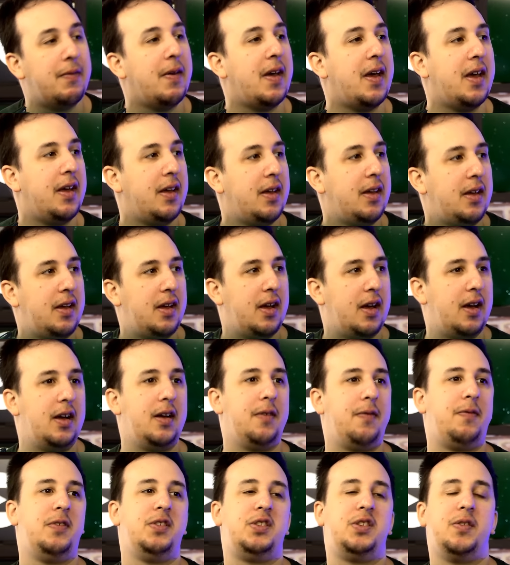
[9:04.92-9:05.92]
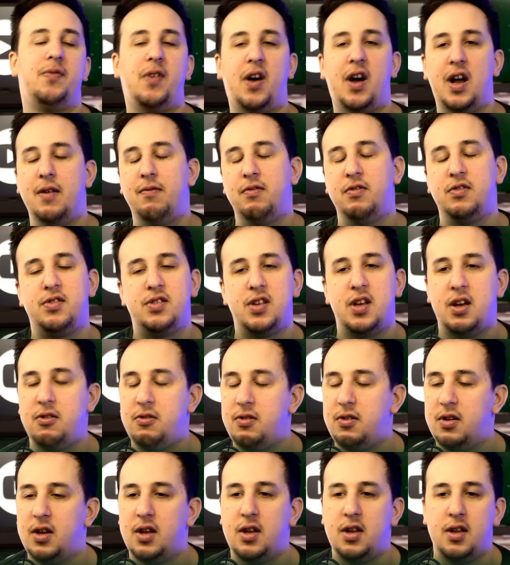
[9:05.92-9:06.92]
of it uh, for survival.
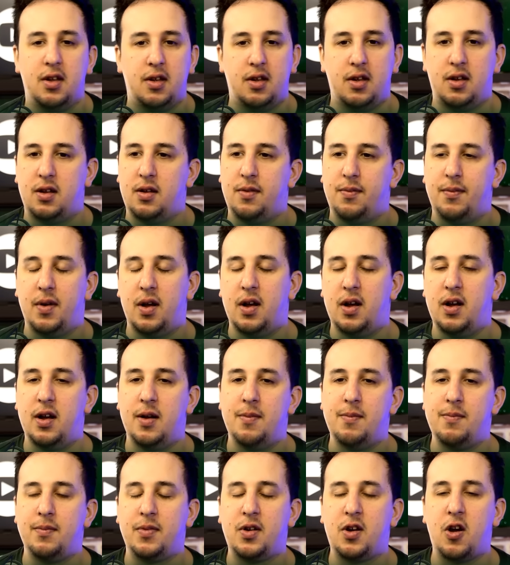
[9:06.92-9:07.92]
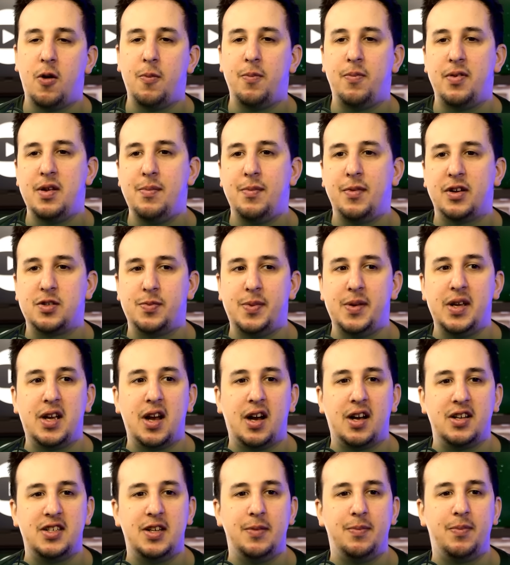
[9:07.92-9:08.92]
So um, Kompany must be
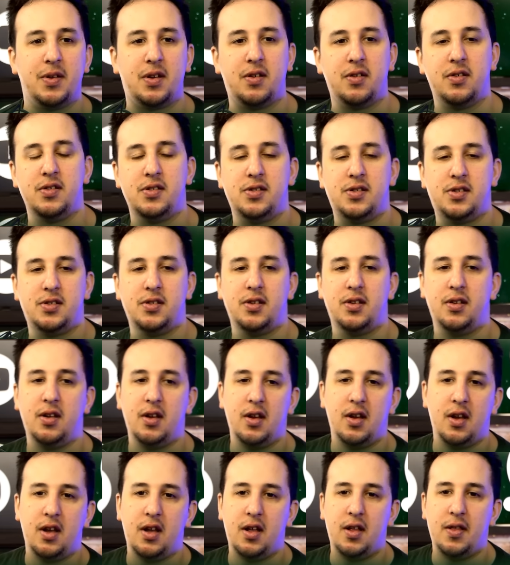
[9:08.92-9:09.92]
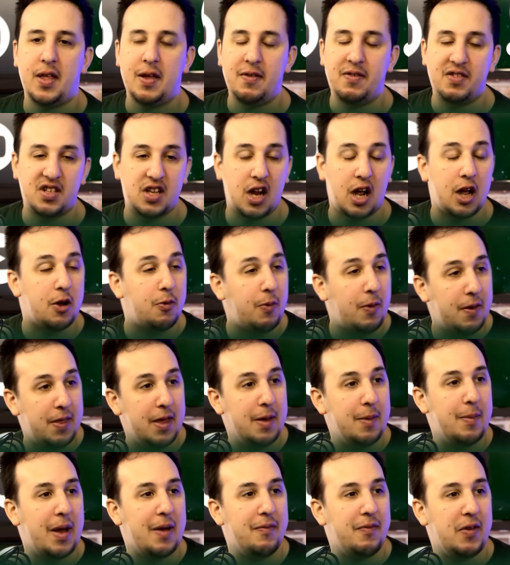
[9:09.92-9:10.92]
gutted because They've stuck with
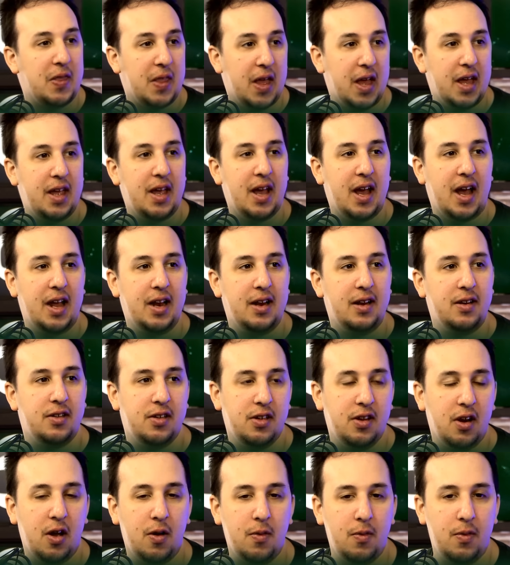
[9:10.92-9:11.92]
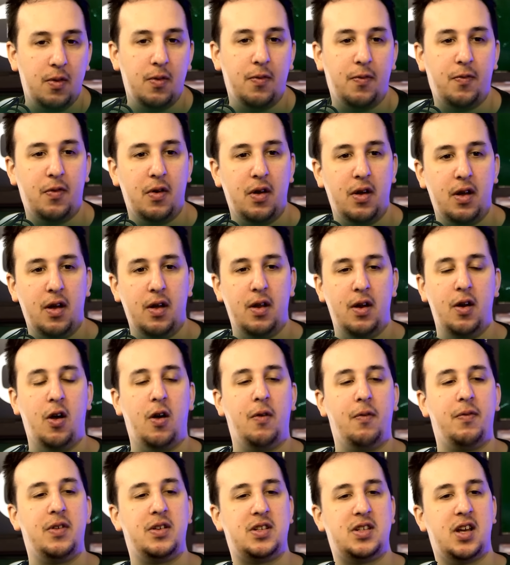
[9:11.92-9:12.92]
him, haven't they? And you know, a
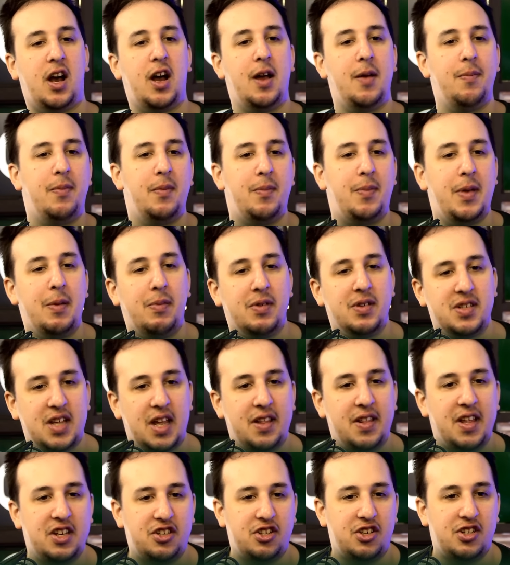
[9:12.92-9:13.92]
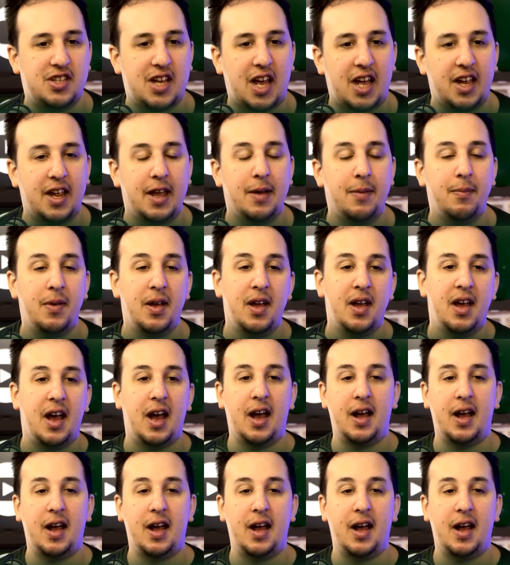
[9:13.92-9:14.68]
lot of the time, people are saying they should sack him.